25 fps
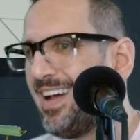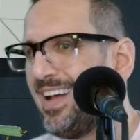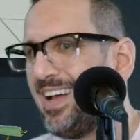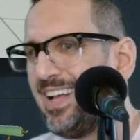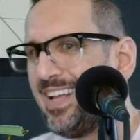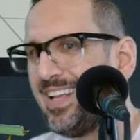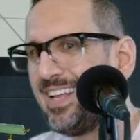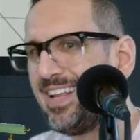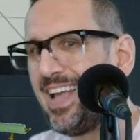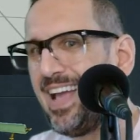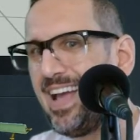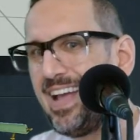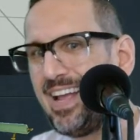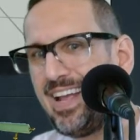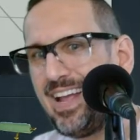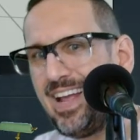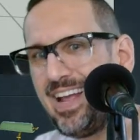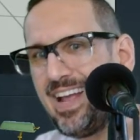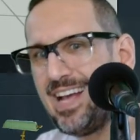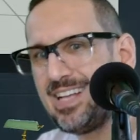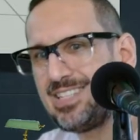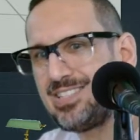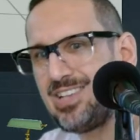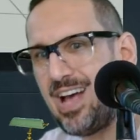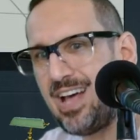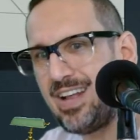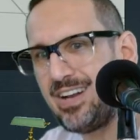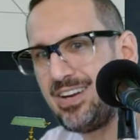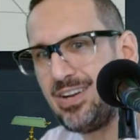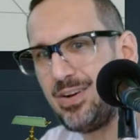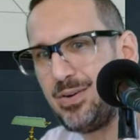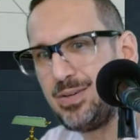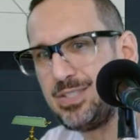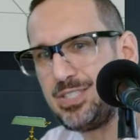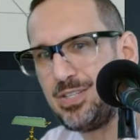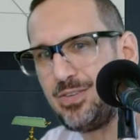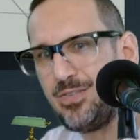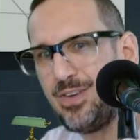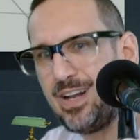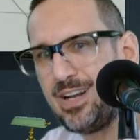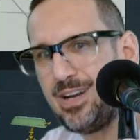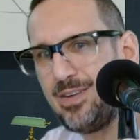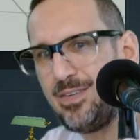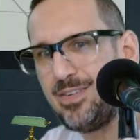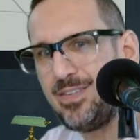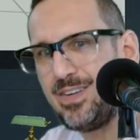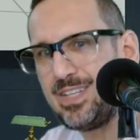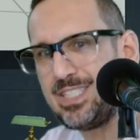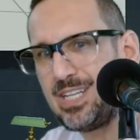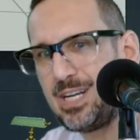Yeah. So I don't know what you want
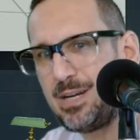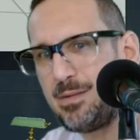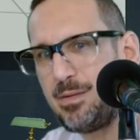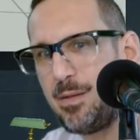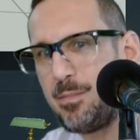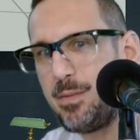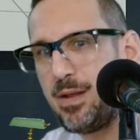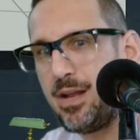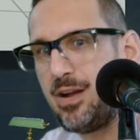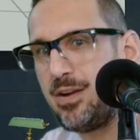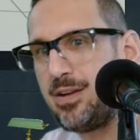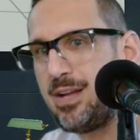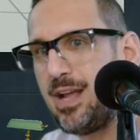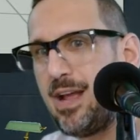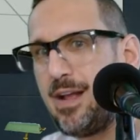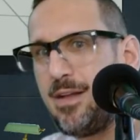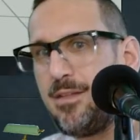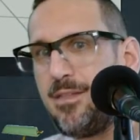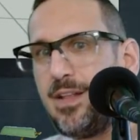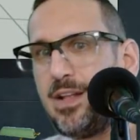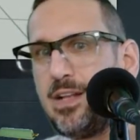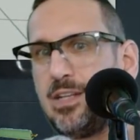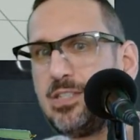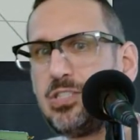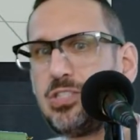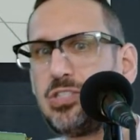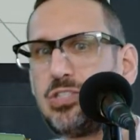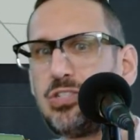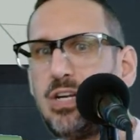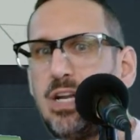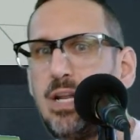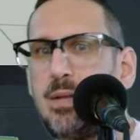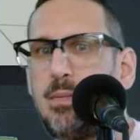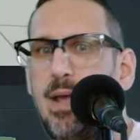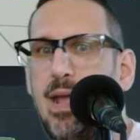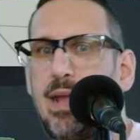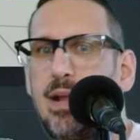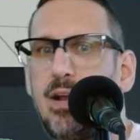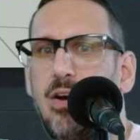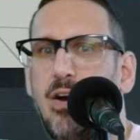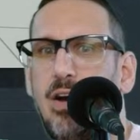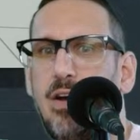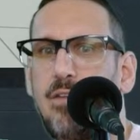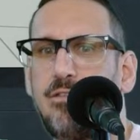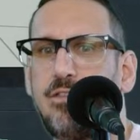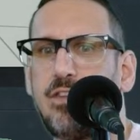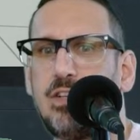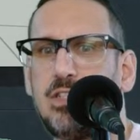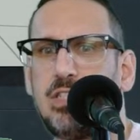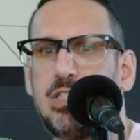to talk about, but okay. Stream, hang
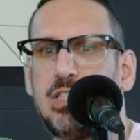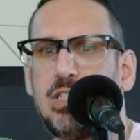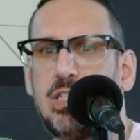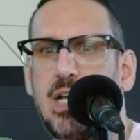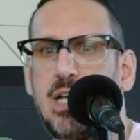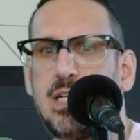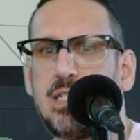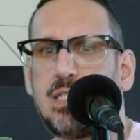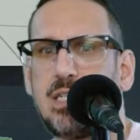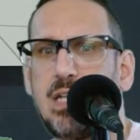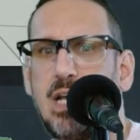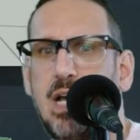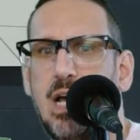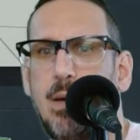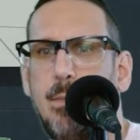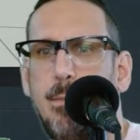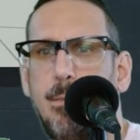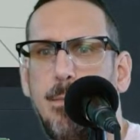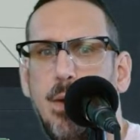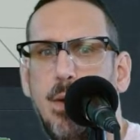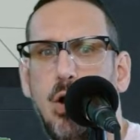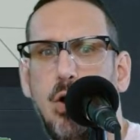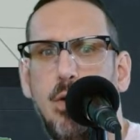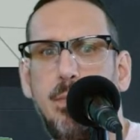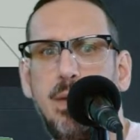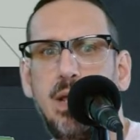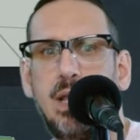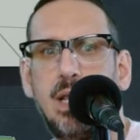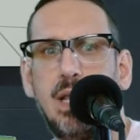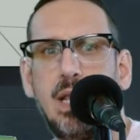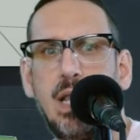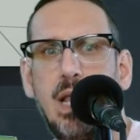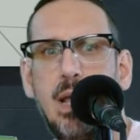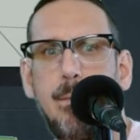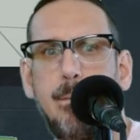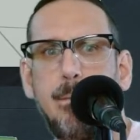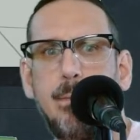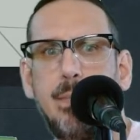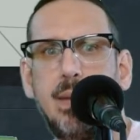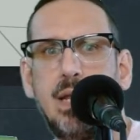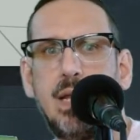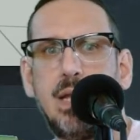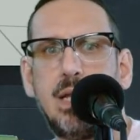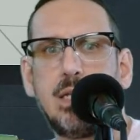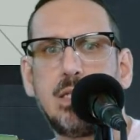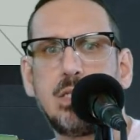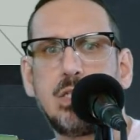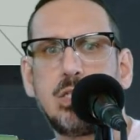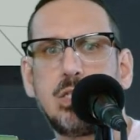on for just a moment. Let me.